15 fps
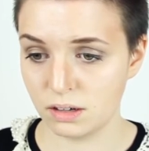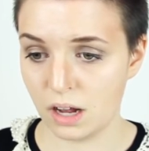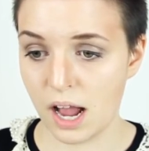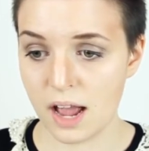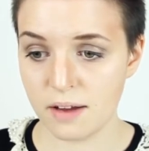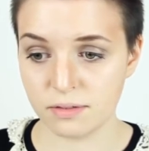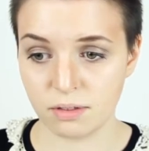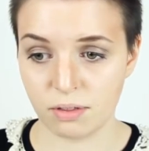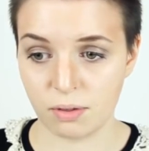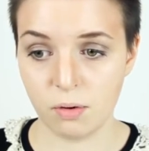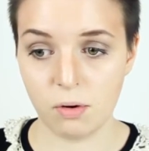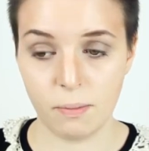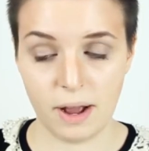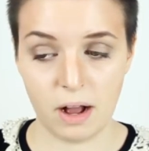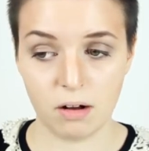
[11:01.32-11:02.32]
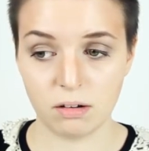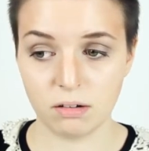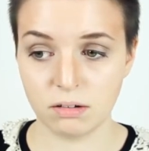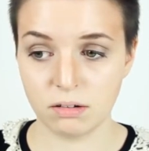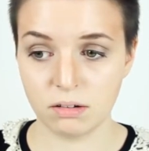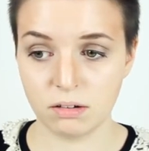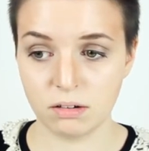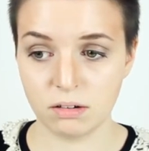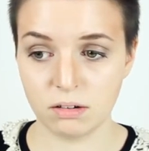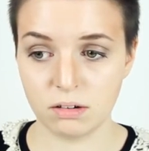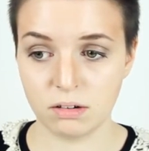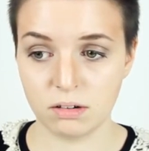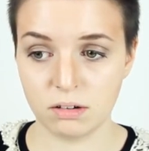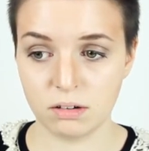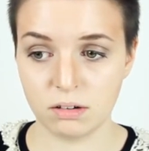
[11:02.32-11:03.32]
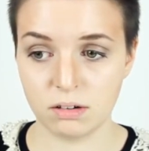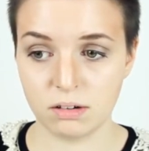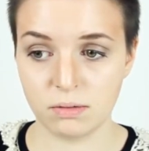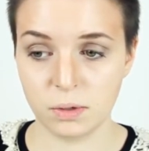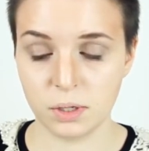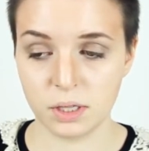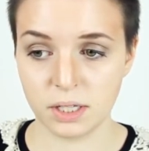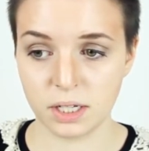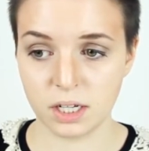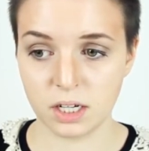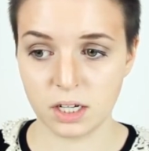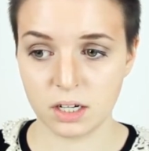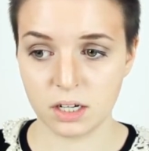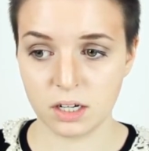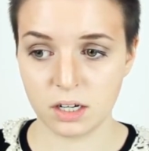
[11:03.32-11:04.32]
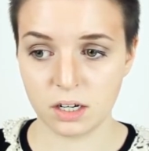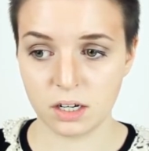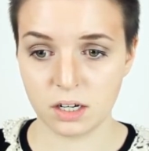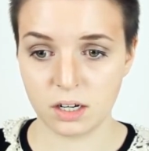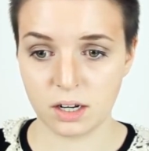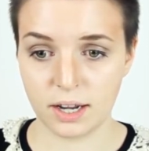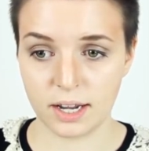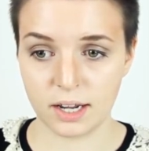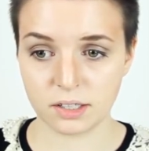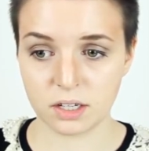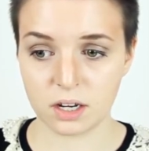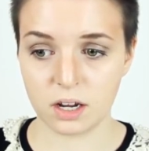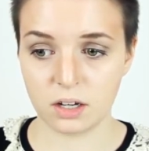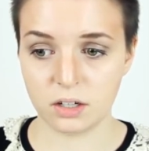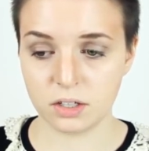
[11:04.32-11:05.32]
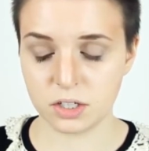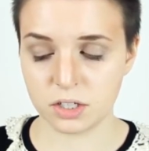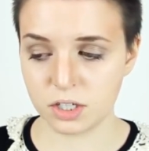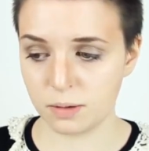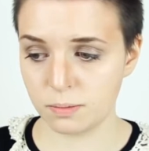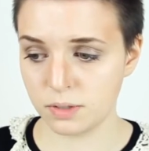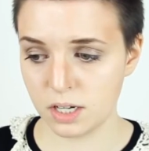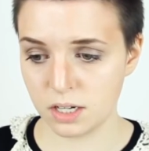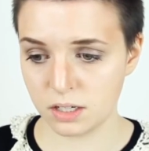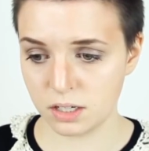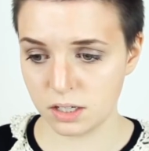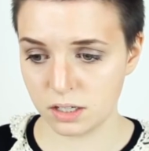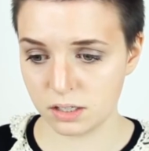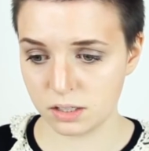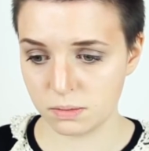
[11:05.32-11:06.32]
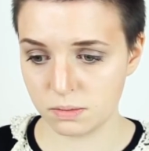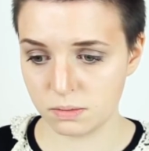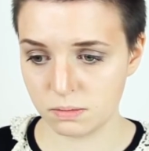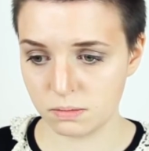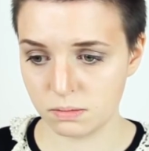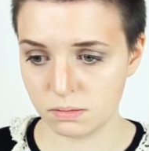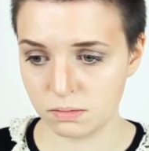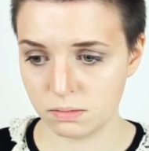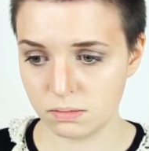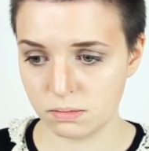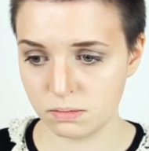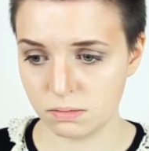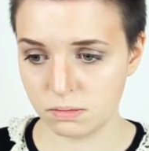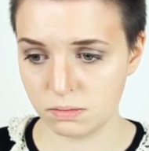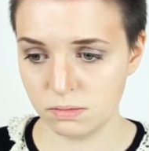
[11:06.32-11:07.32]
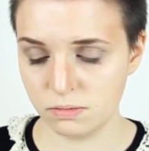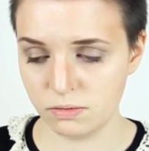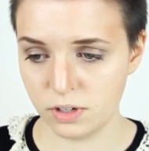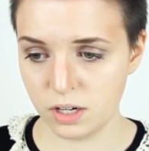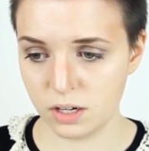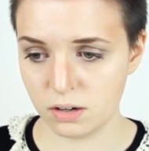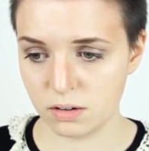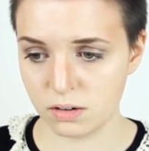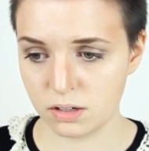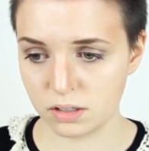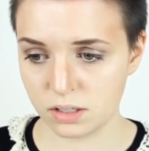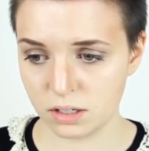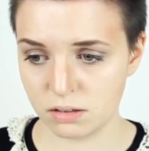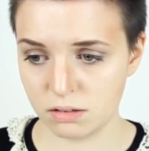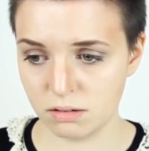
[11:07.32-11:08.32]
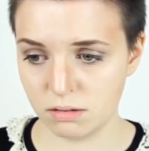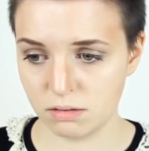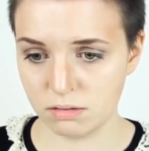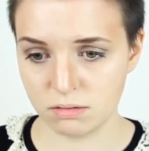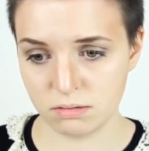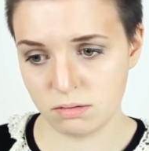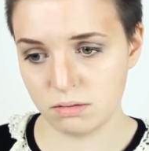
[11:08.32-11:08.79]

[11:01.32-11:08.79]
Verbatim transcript: I haven't thought about, really. I guess I kind of just jumped into this video because I thought,